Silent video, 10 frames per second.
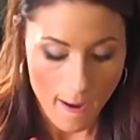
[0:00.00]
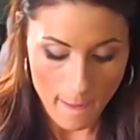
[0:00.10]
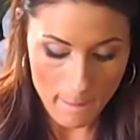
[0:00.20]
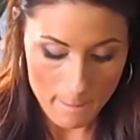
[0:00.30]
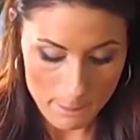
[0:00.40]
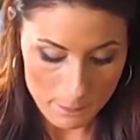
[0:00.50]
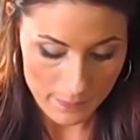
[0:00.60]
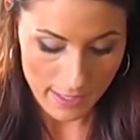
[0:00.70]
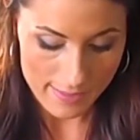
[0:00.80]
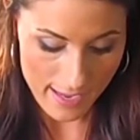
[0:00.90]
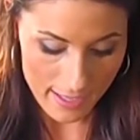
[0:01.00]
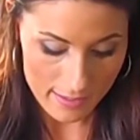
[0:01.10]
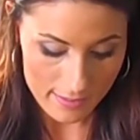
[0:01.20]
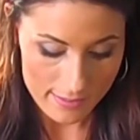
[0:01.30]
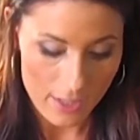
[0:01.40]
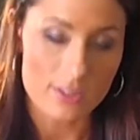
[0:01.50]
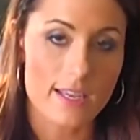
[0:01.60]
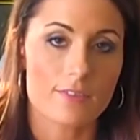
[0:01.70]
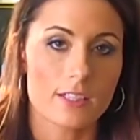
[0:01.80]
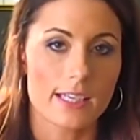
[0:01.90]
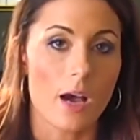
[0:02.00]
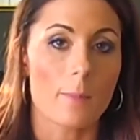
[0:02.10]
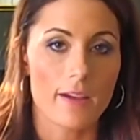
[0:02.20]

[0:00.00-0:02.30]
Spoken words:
And that'll definitely help.